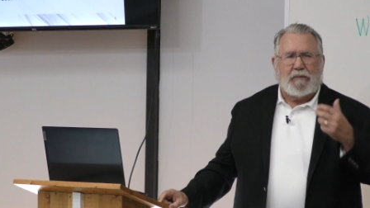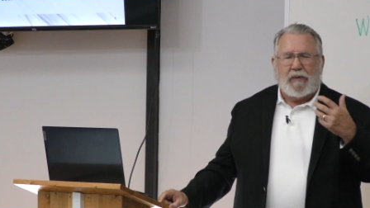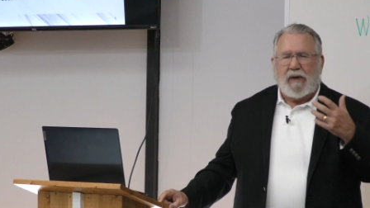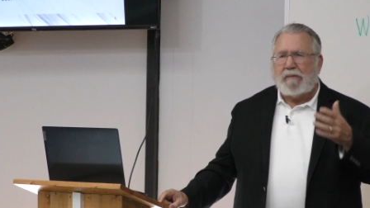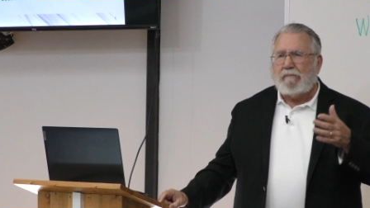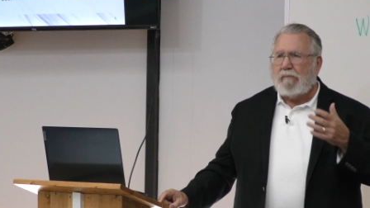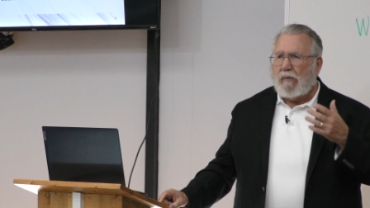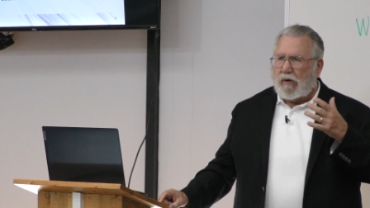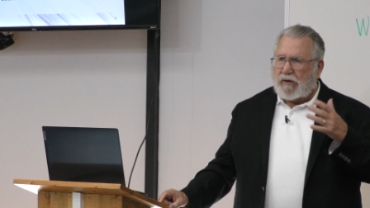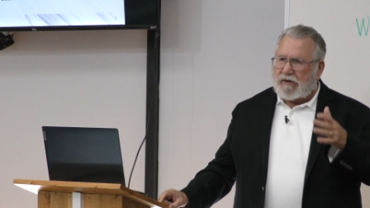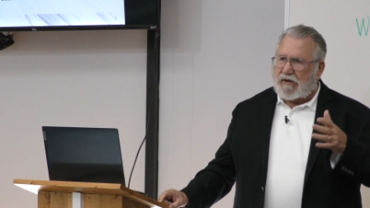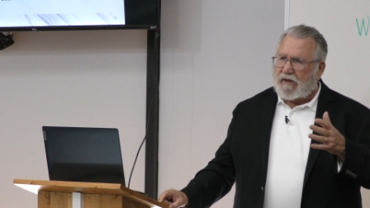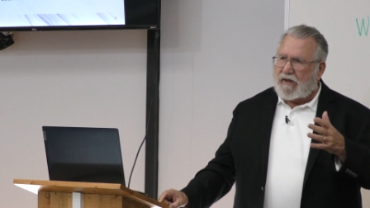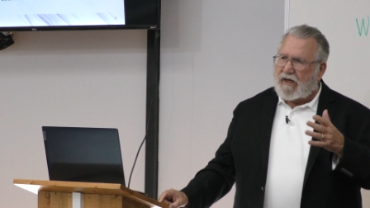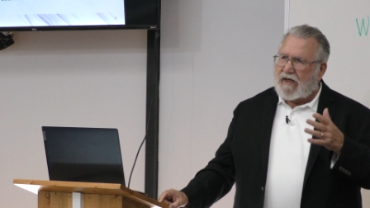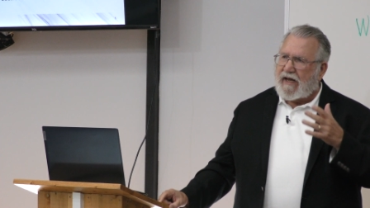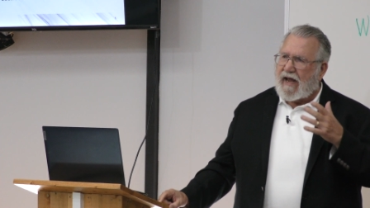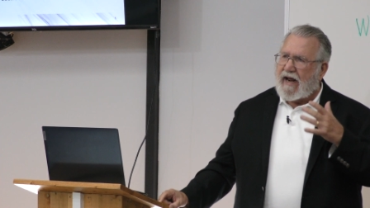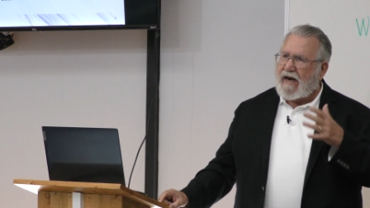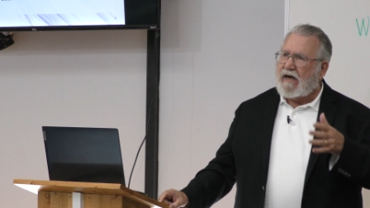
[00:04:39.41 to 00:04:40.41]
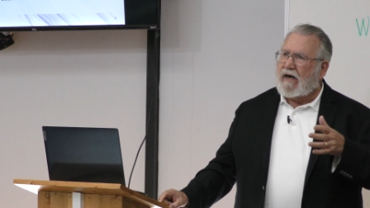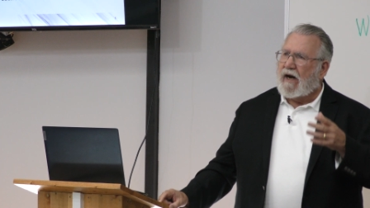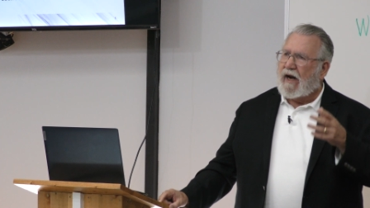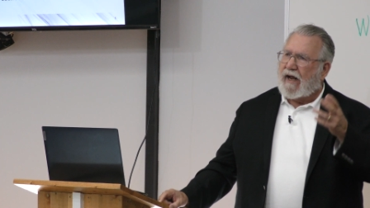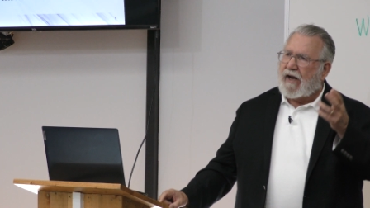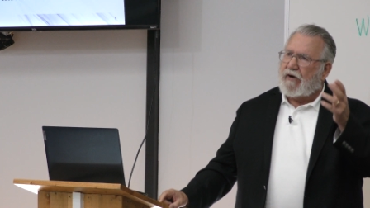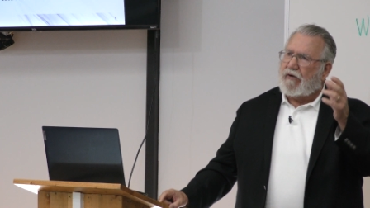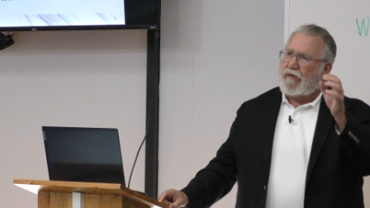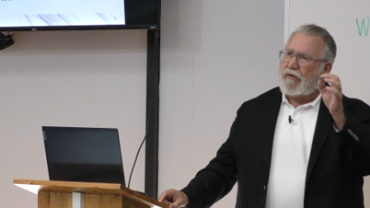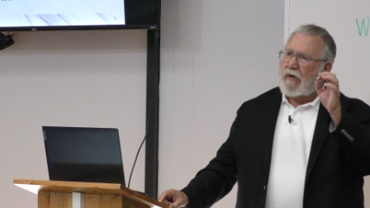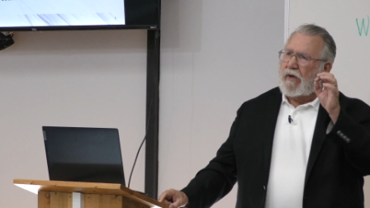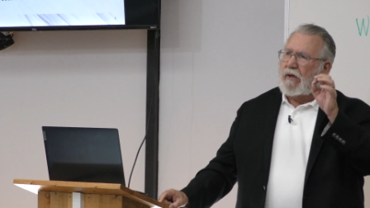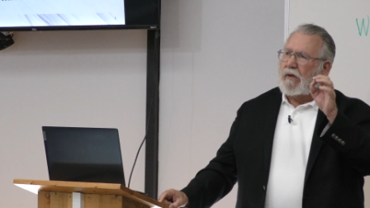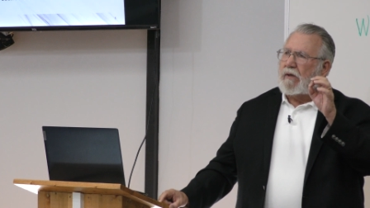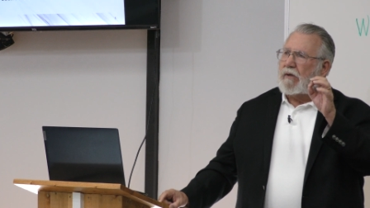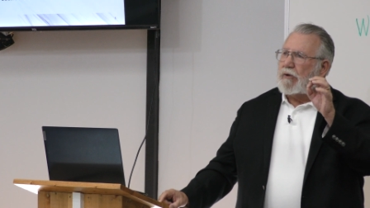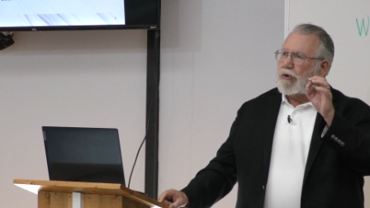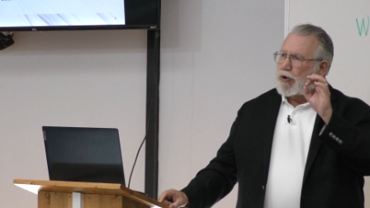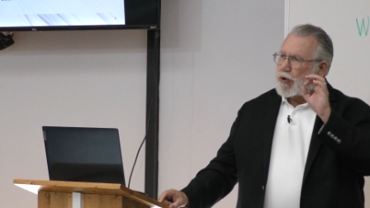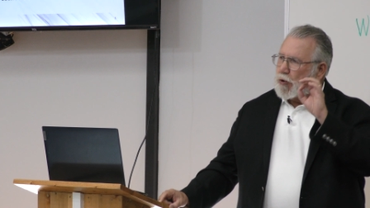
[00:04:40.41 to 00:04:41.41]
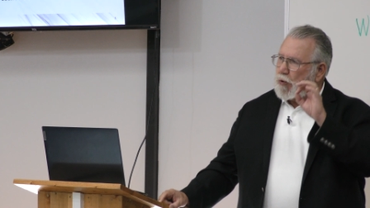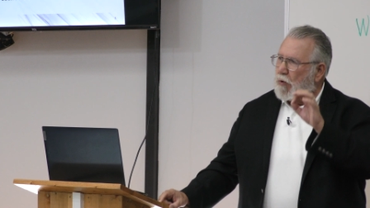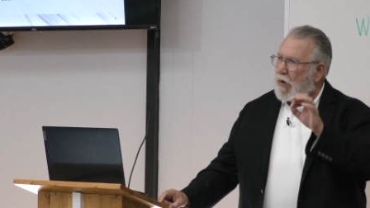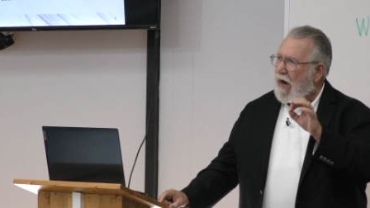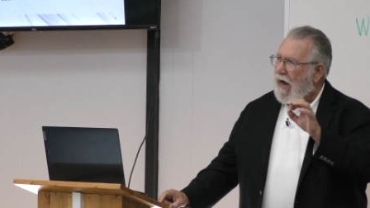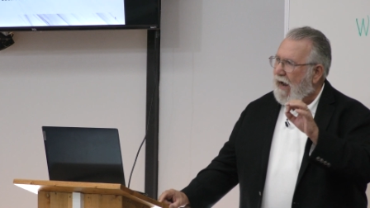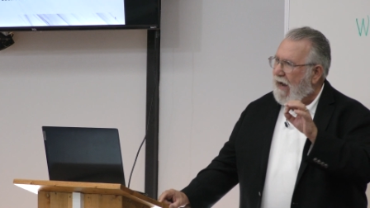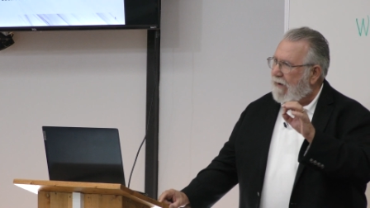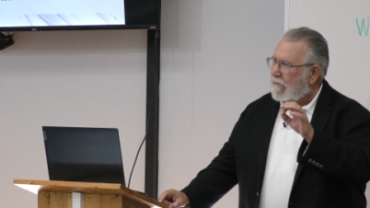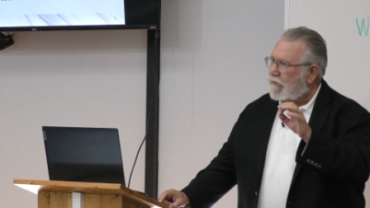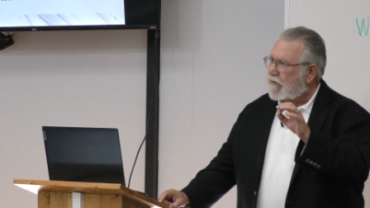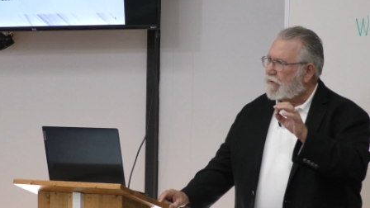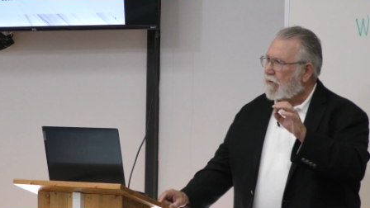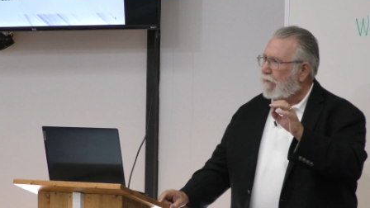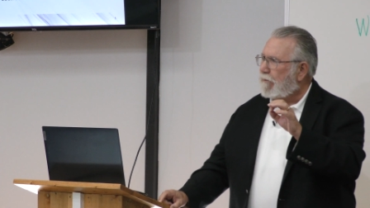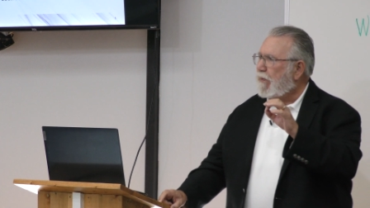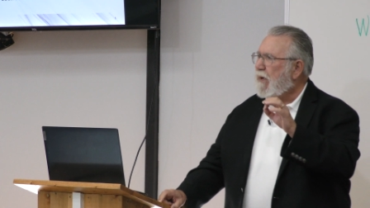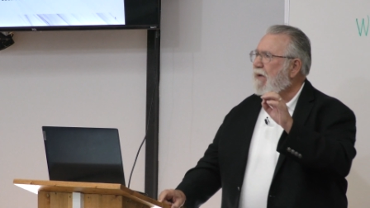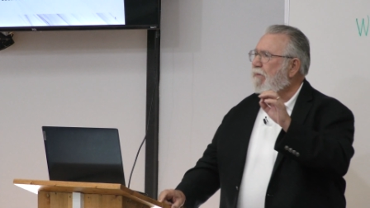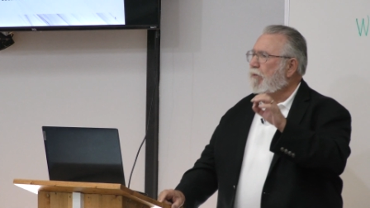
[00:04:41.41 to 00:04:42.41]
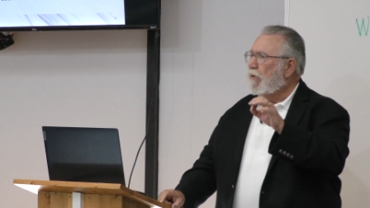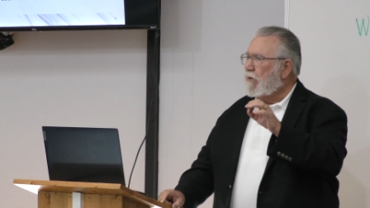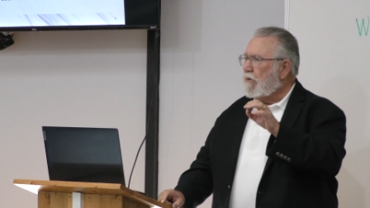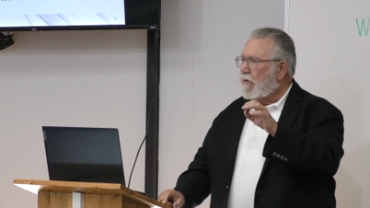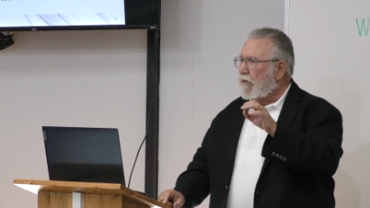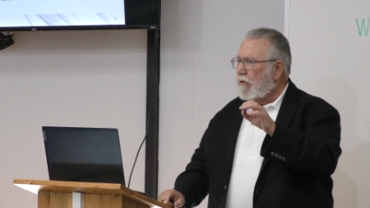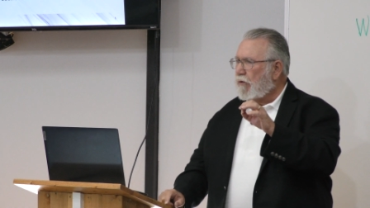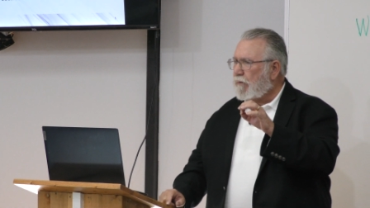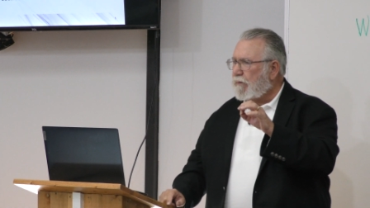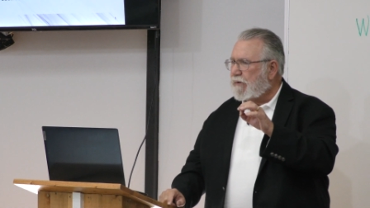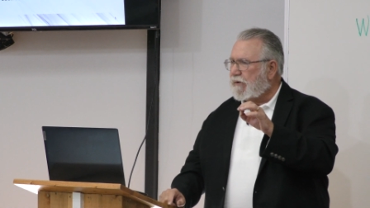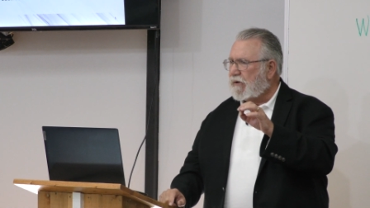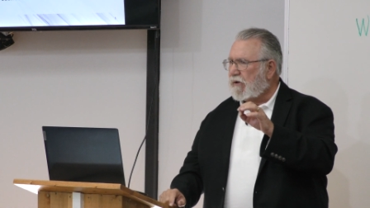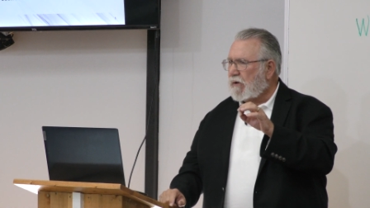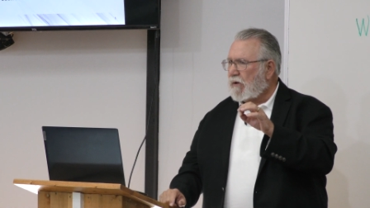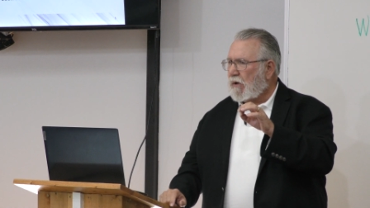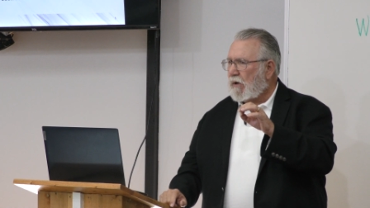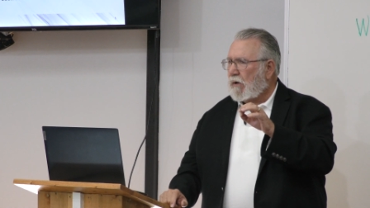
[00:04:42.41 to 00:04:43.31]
But most of the Canaanite tribes or people groups